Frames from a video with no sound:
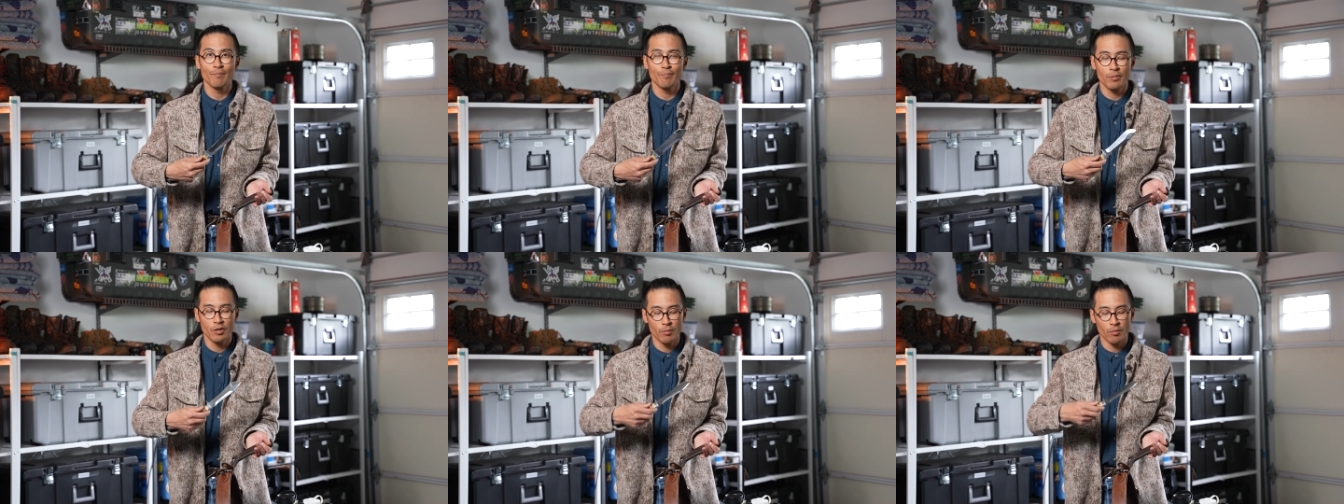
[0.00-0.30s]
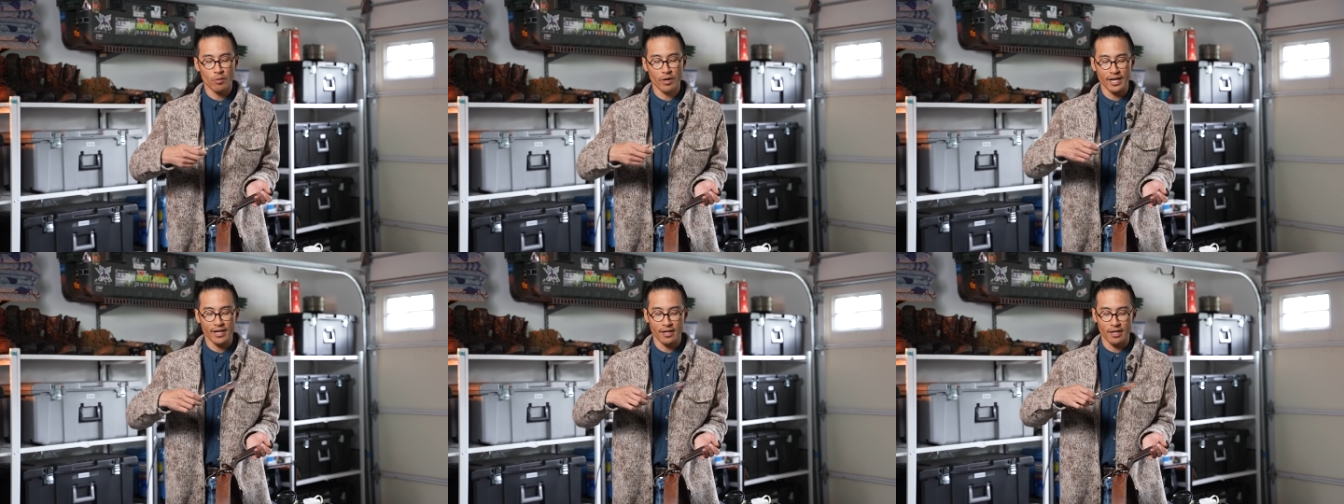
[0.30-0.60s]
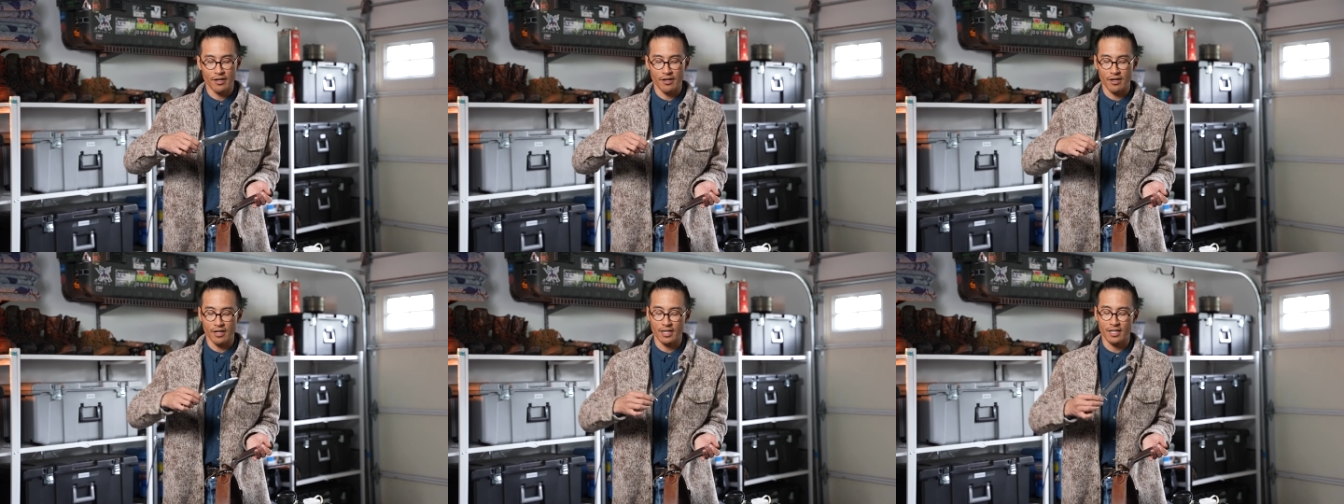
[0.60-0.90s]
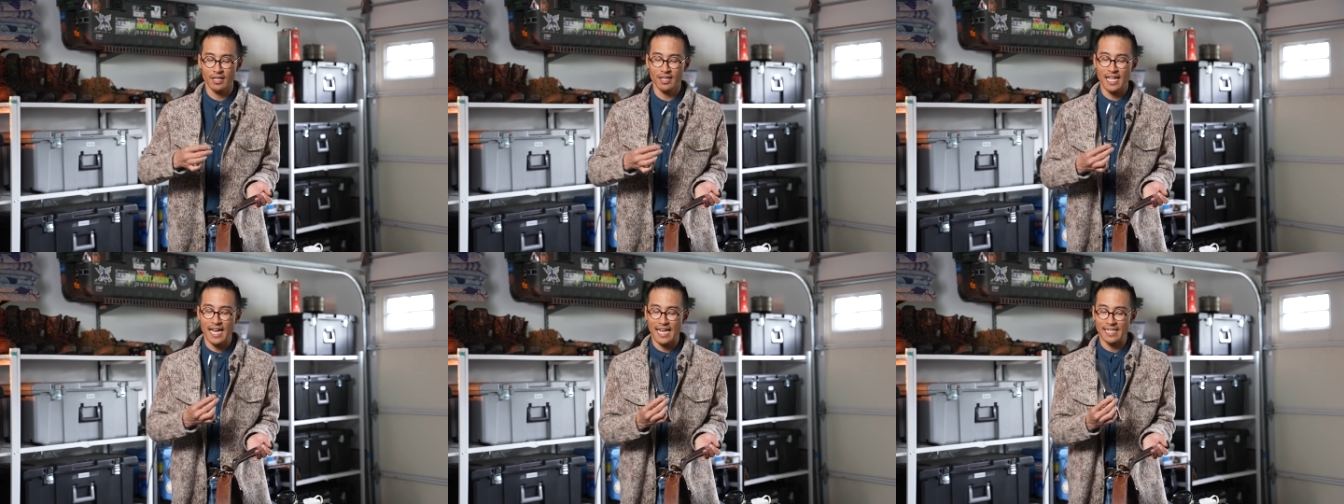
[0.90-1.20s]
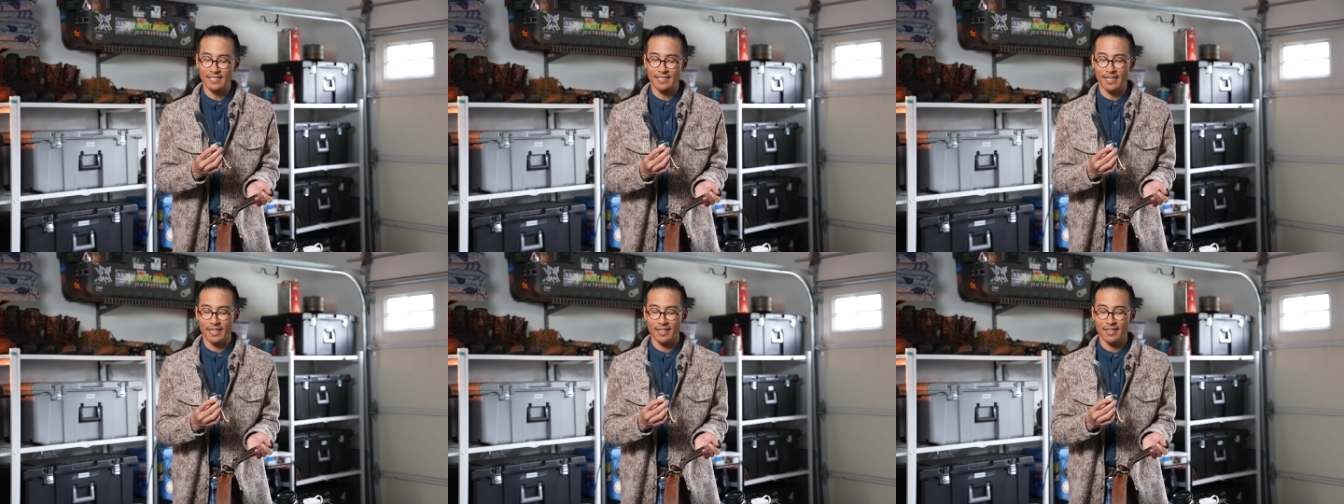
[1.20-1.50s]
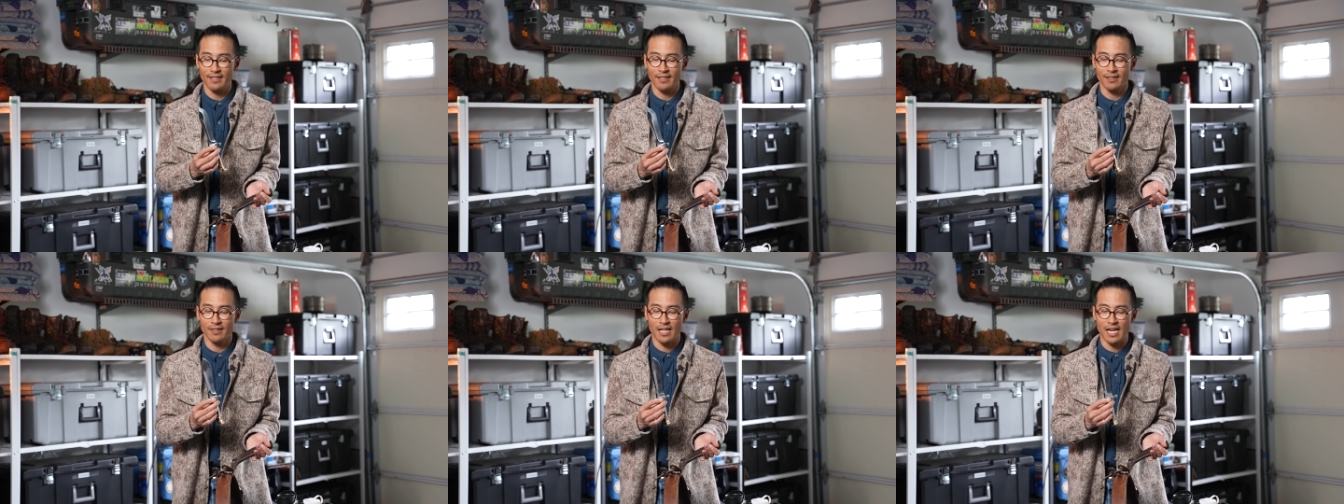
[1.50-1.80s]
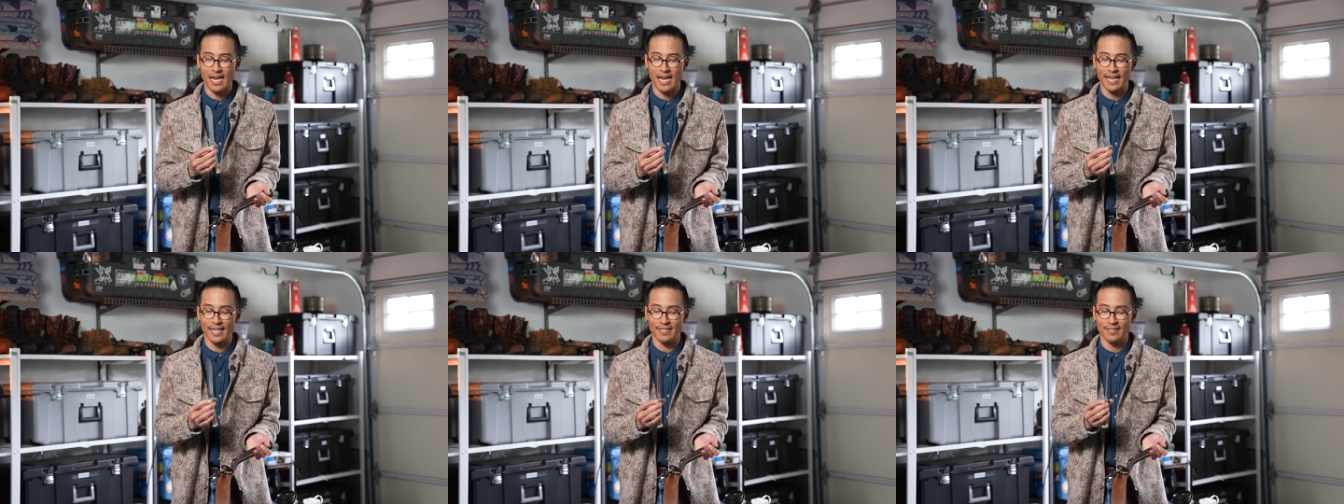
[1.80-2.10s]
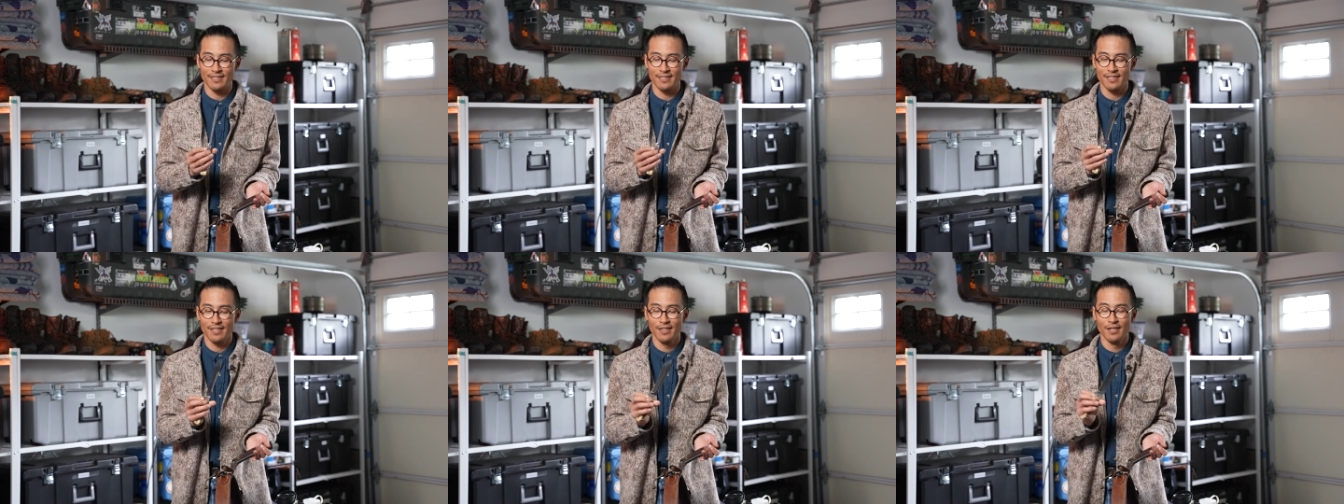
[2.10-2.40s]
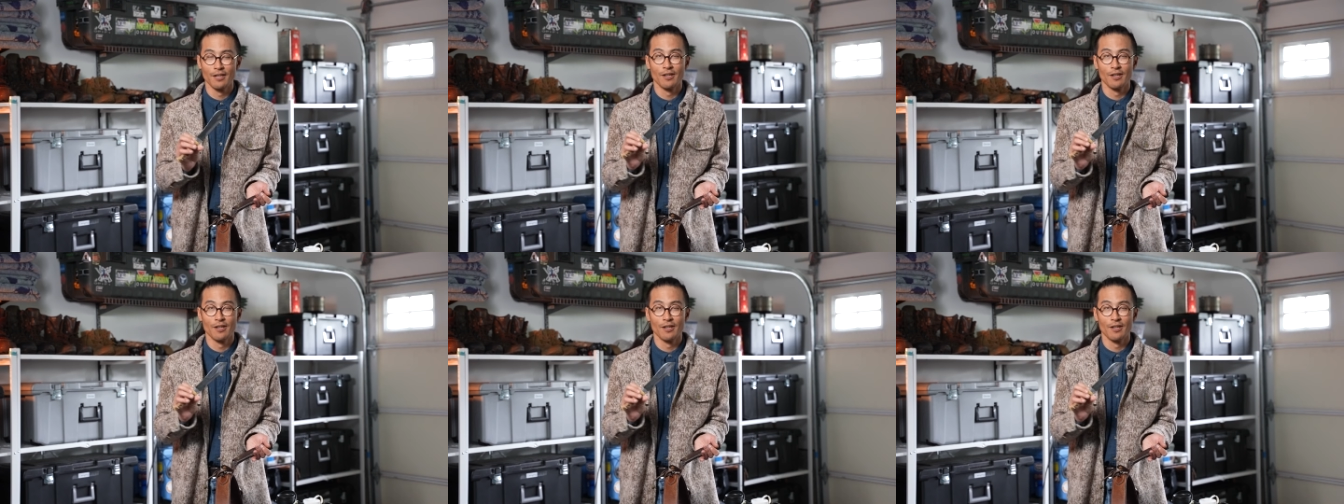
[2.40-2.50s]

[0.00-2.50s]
Puma White Hunter, classic lines.